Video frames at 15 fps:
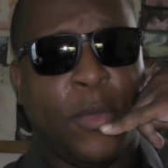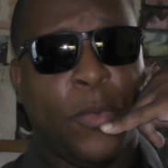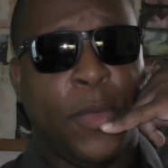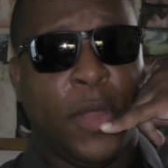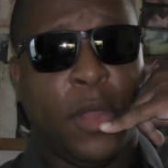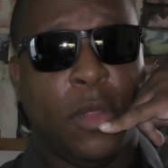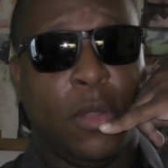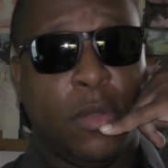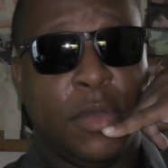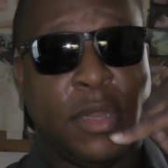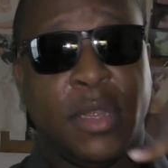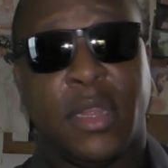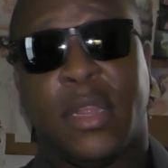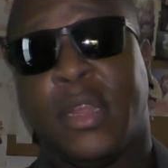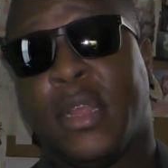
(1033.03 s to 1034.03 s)
world?
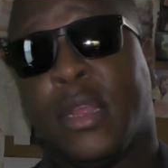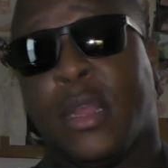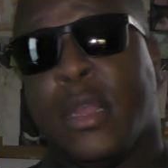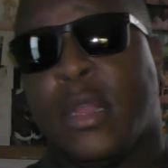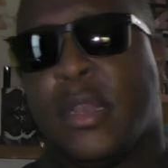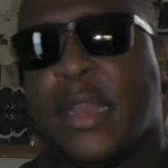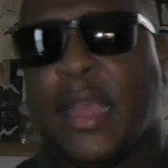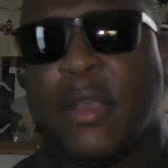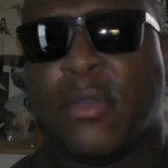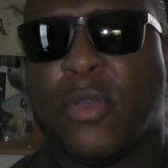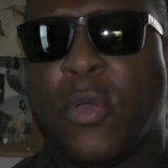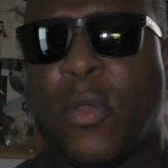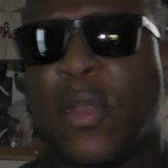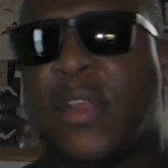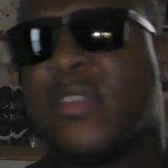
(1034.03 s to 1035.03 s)
Now, of
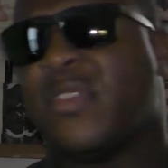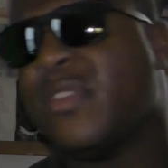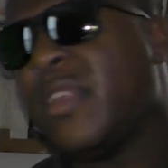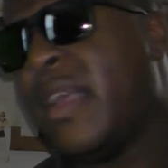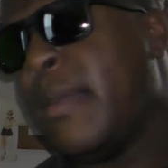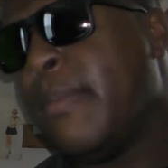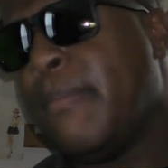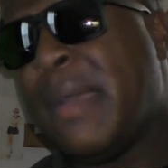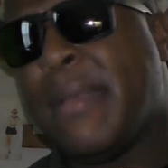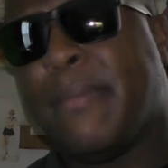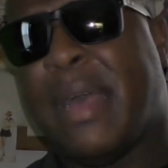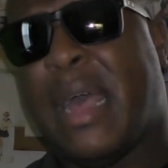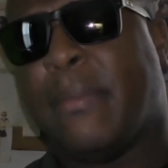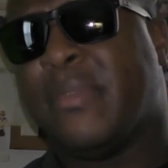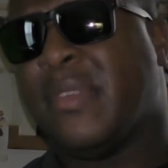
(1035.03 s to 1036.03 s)
course, my
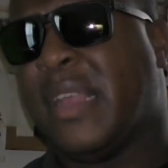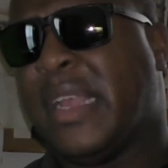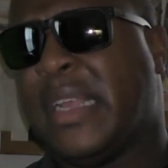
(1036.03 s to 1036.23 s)
mom's